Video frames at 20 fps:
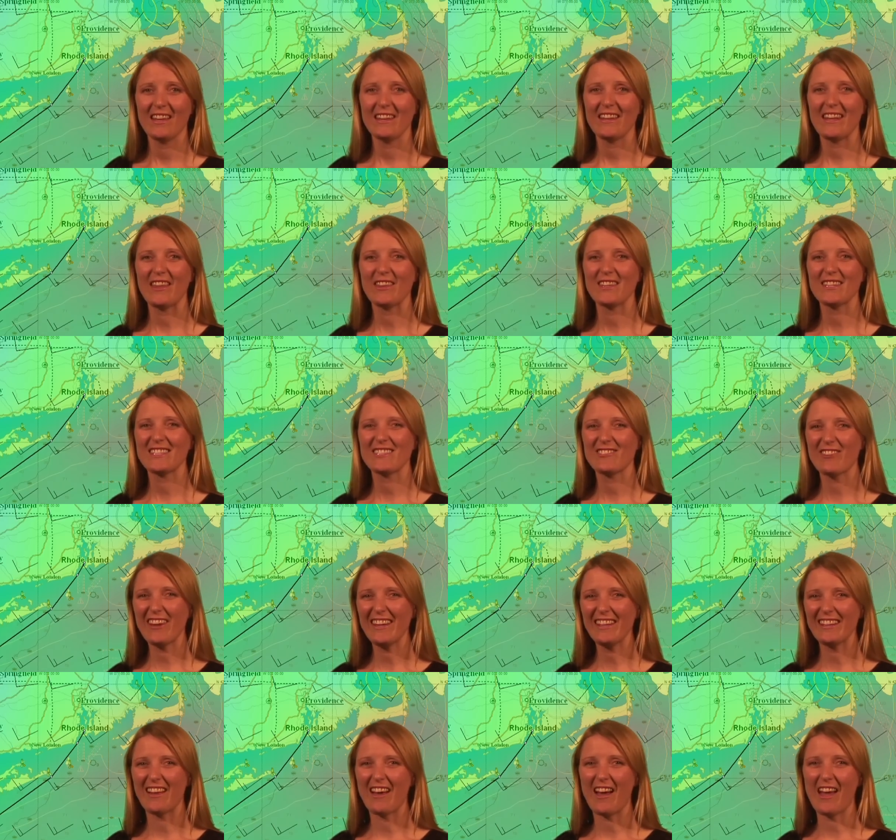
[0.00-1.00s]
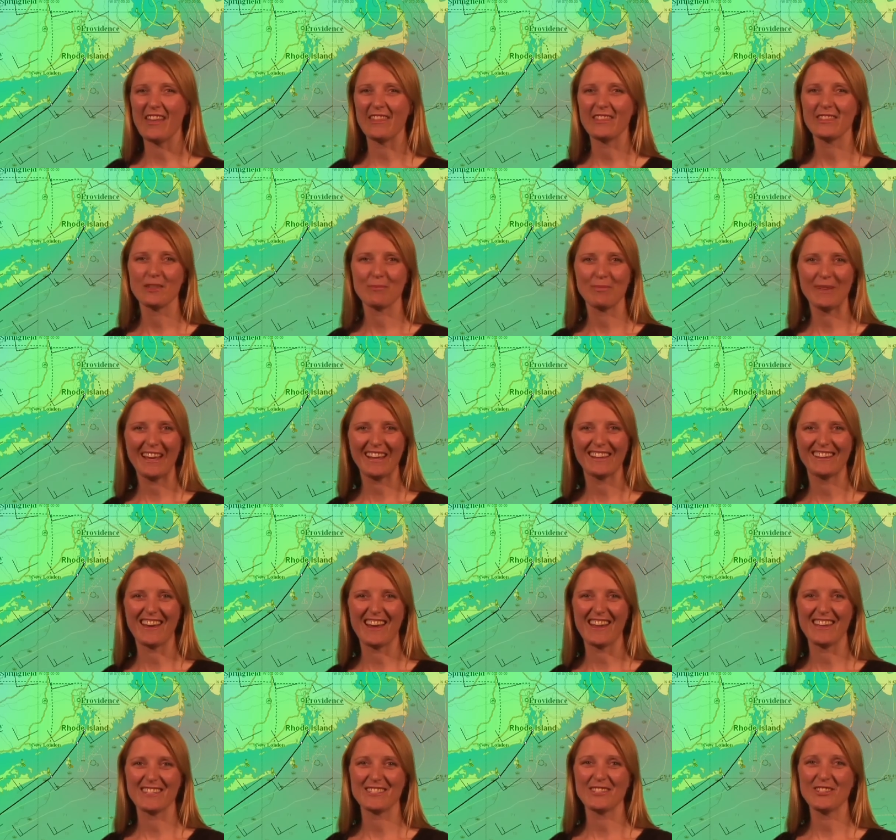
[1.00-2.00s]
Now, the straight line, the black
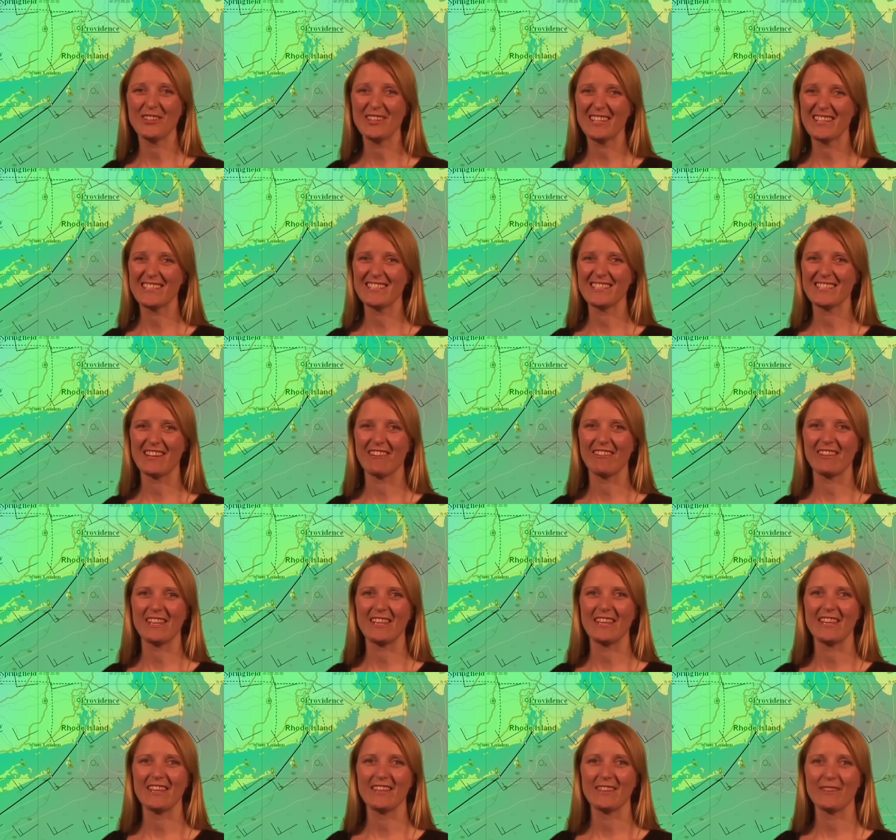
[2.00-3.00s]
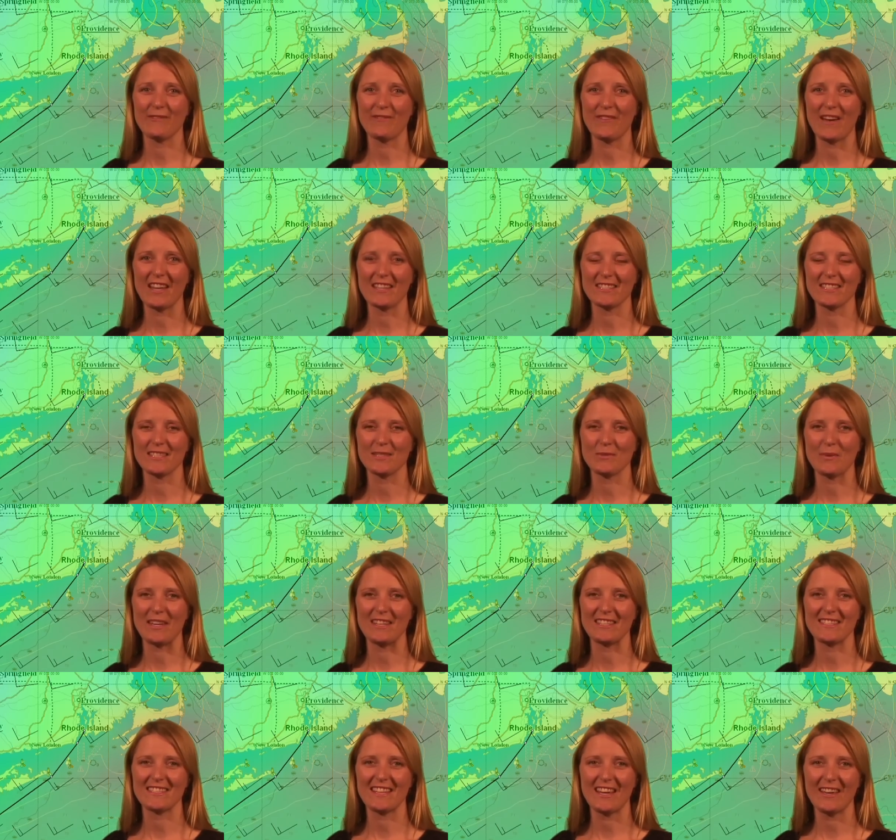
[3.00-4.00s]
line, is not necessarily the fastest way
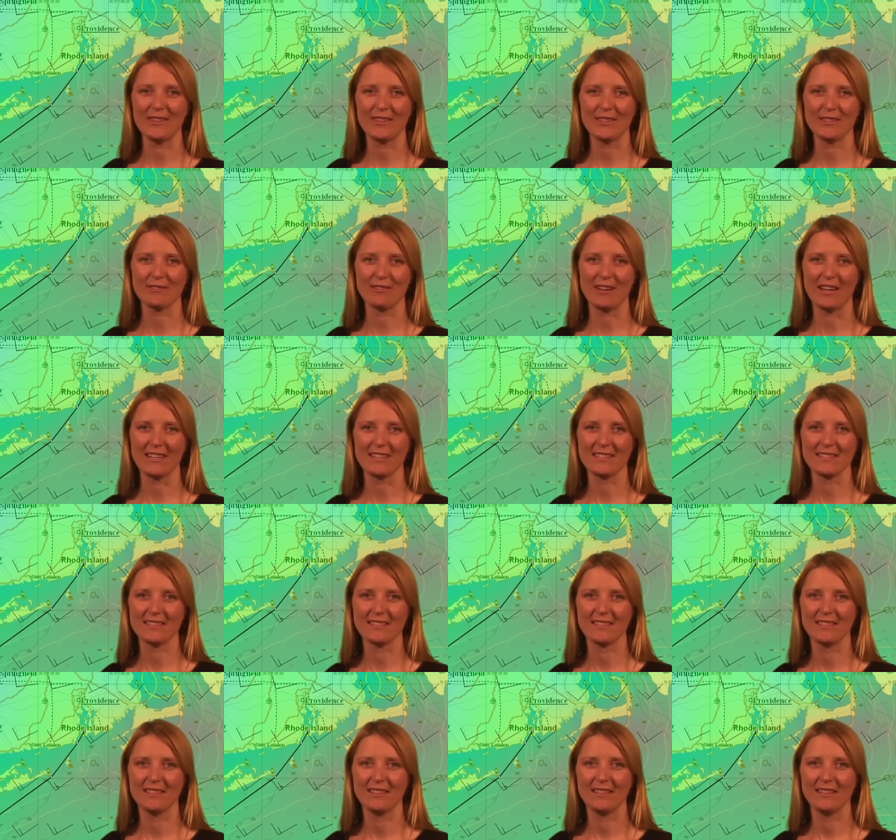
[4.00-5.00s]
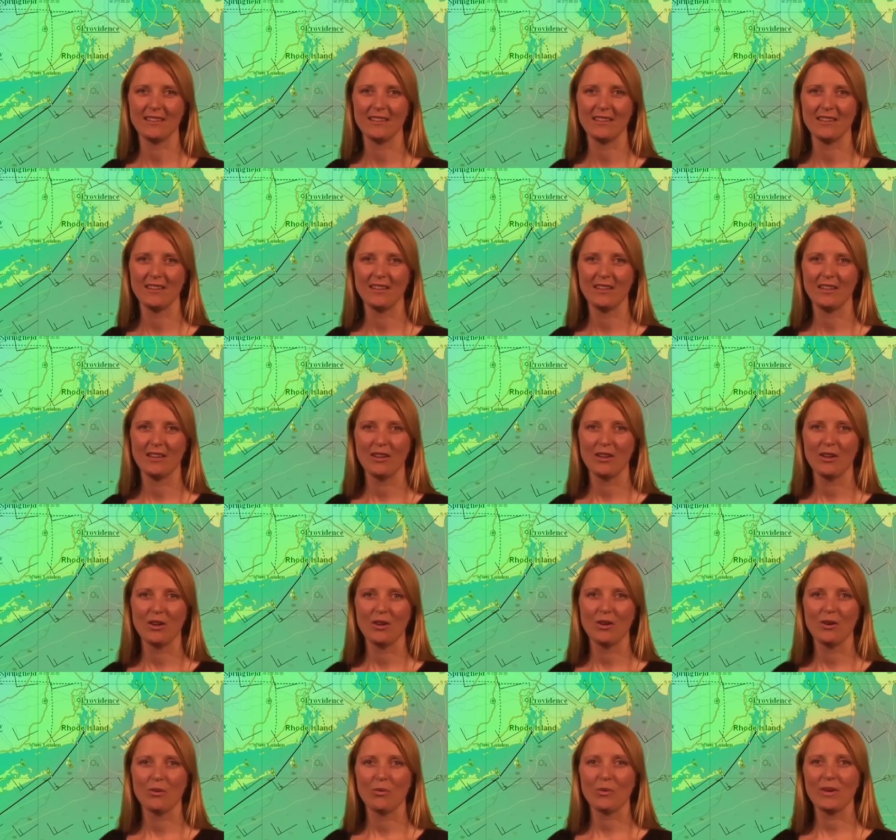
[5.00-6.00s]
to sail this race.
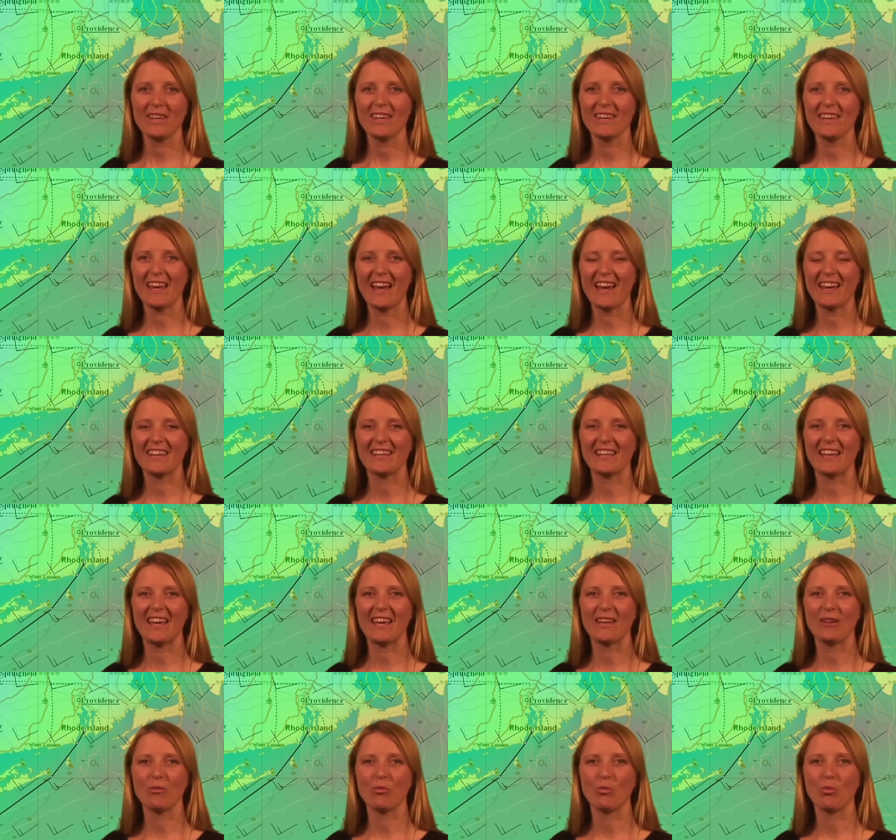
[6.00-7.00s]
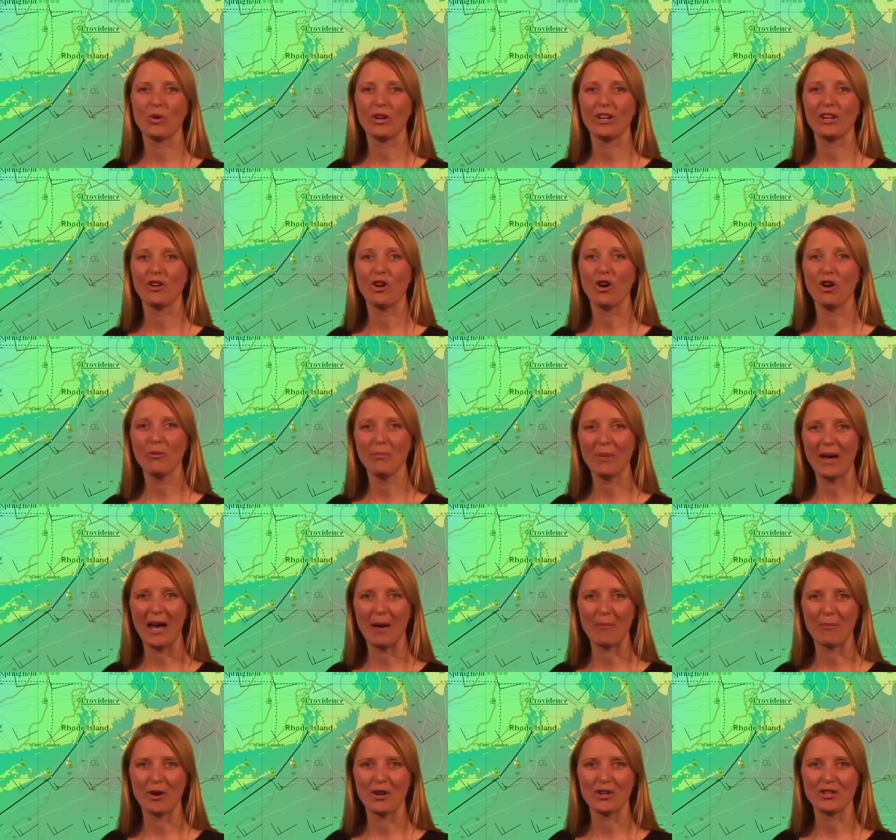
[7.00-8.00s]
We can calculate what an
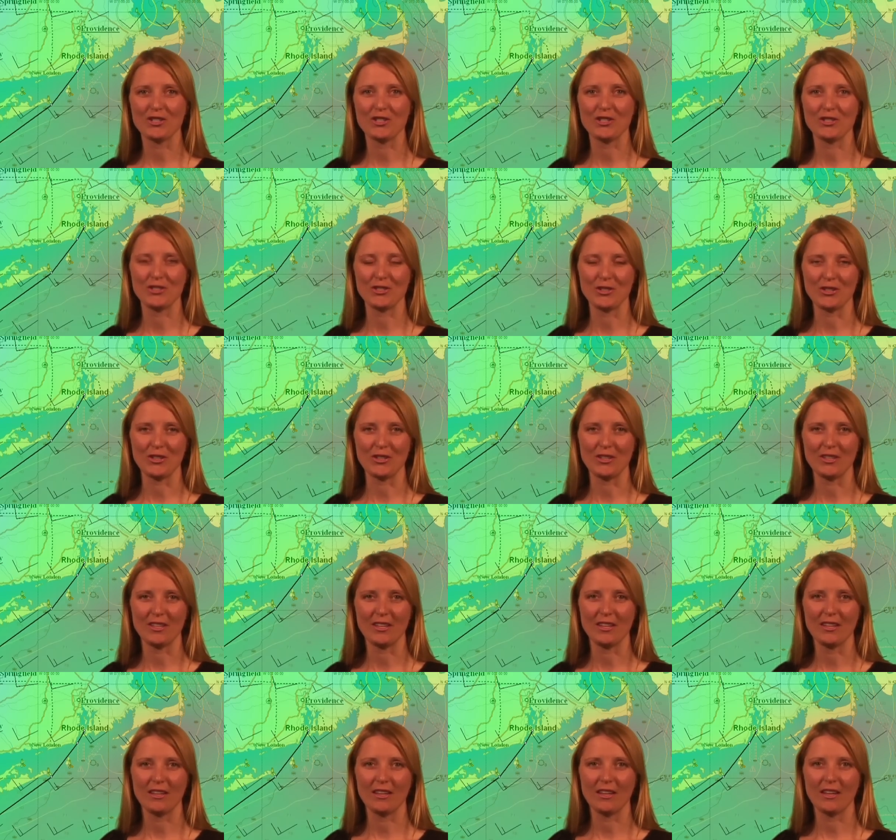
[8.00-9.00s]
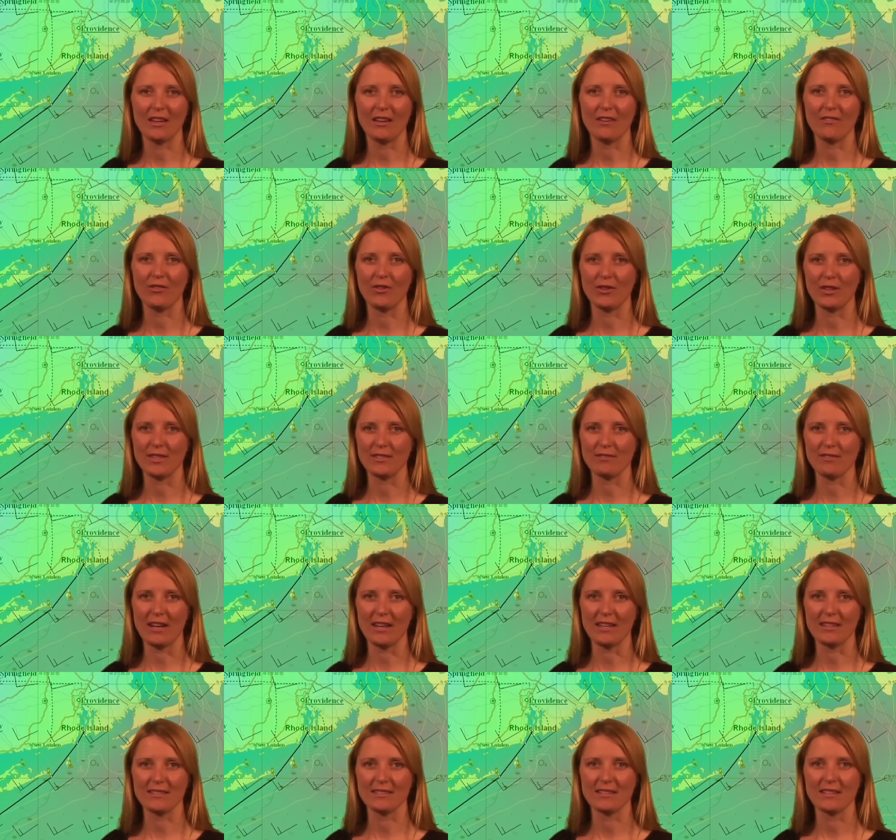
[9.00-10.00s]
on-par boat should do for this
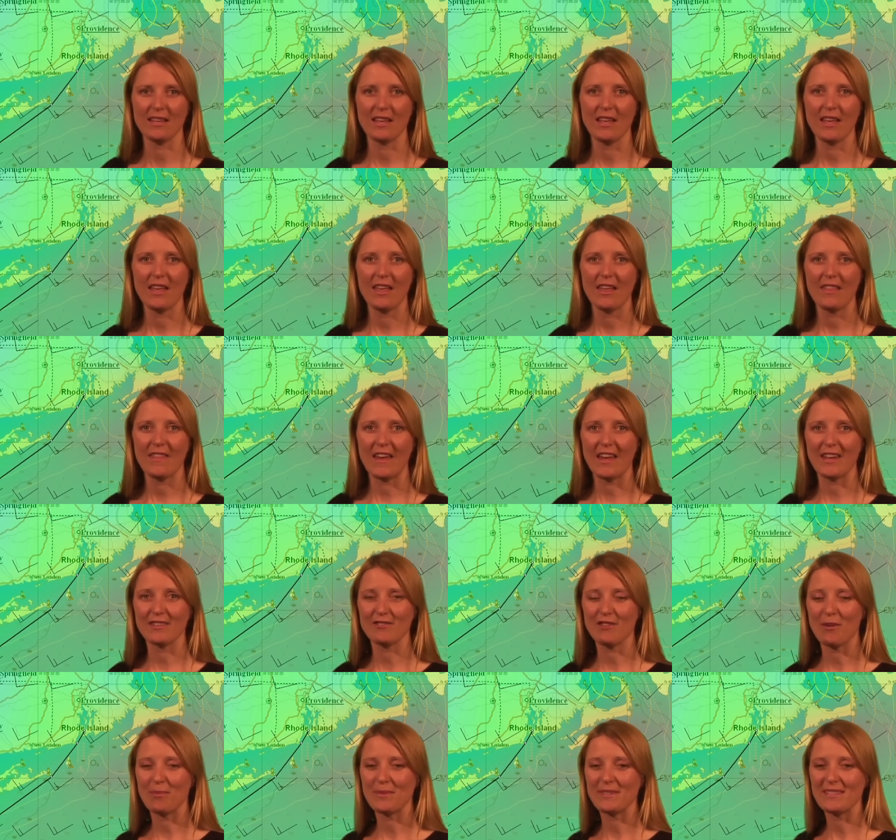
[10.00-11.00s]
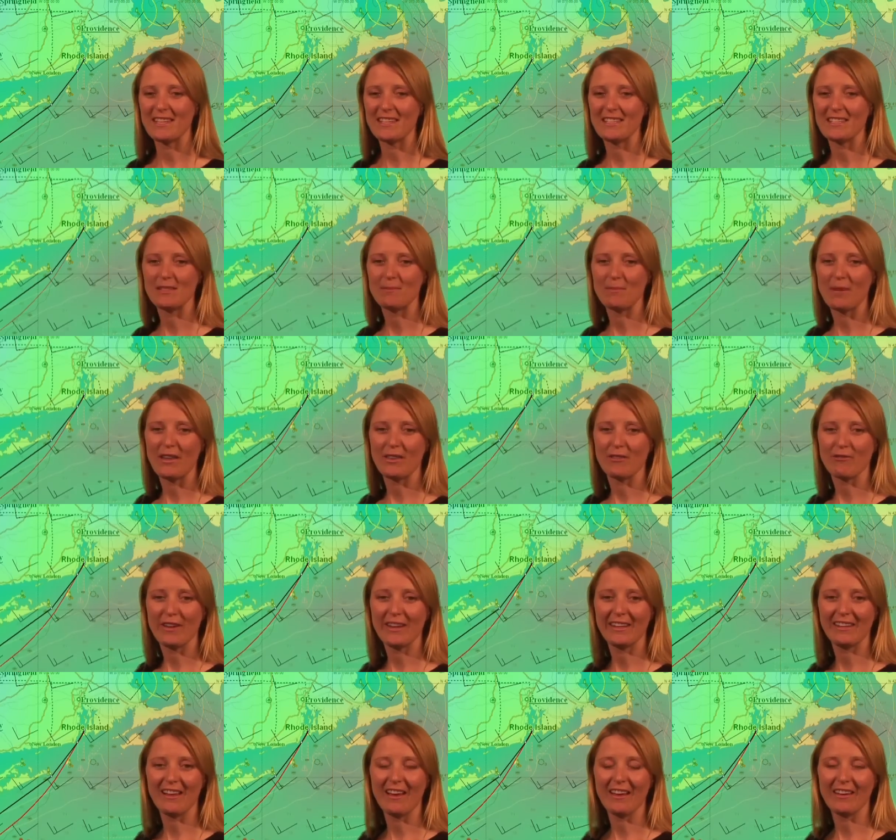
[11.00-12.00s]
race. That is represented by the
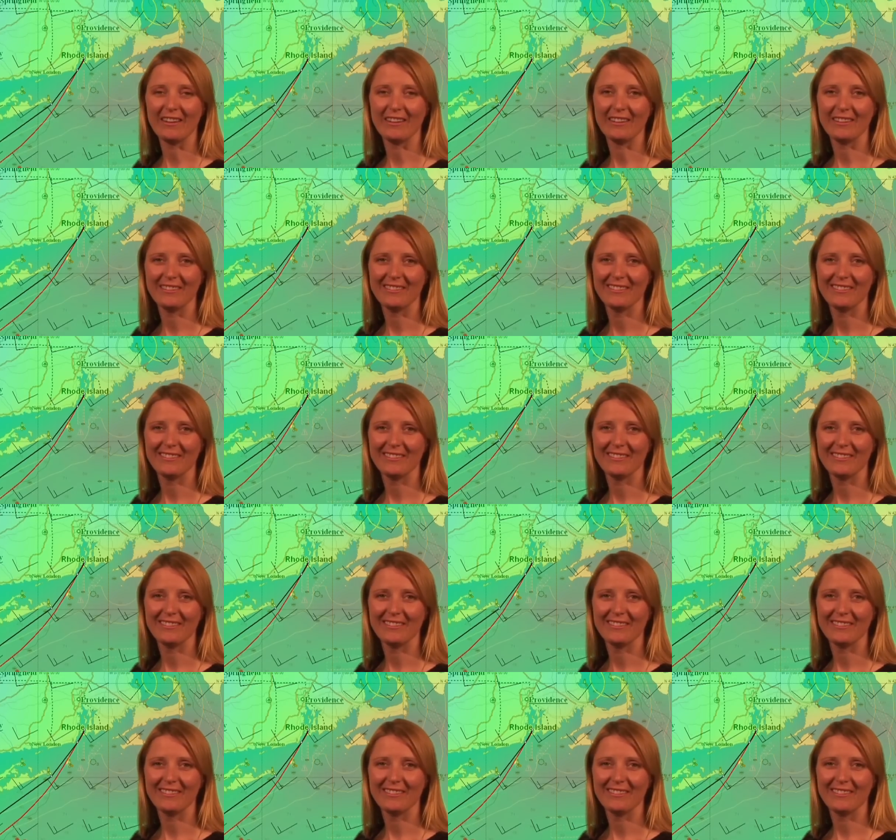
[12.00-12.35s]
red line.